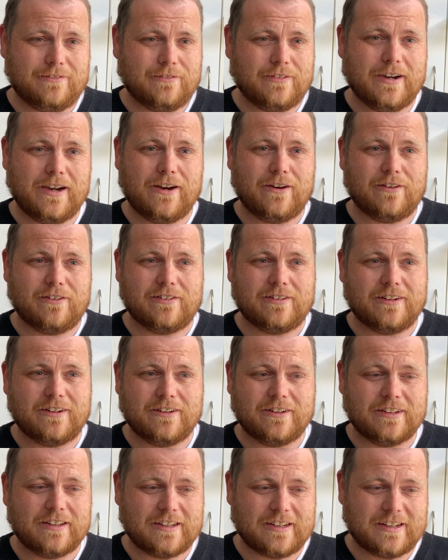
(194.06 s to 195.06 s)
wow. You
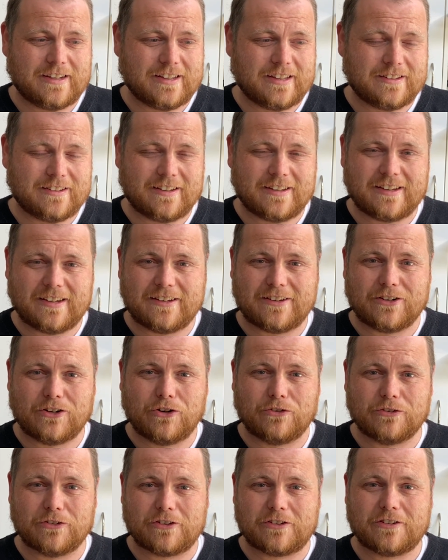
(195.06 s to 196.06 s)
know, I can't get
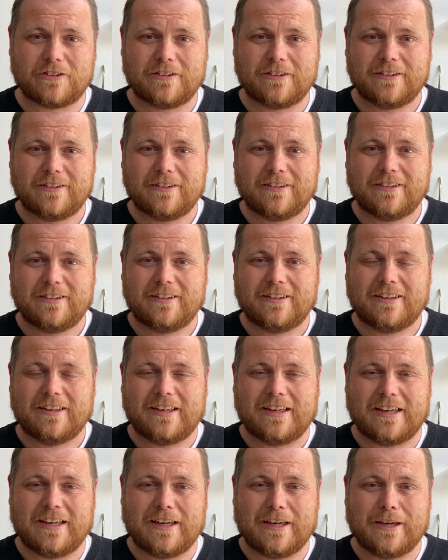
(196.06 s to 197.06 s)
over
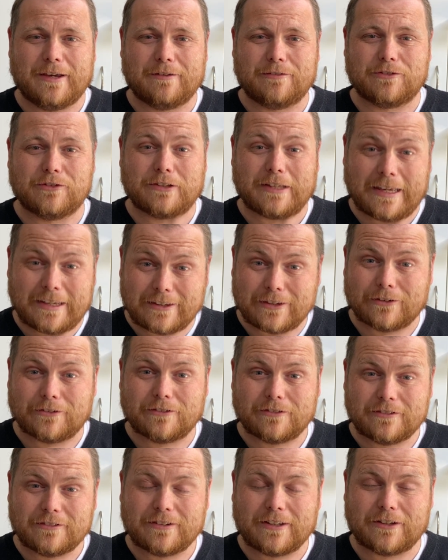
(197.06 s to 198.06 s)
it. So thank you
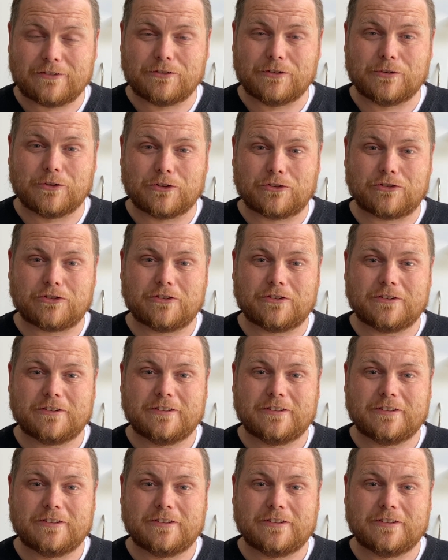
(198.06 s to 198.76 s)
very much.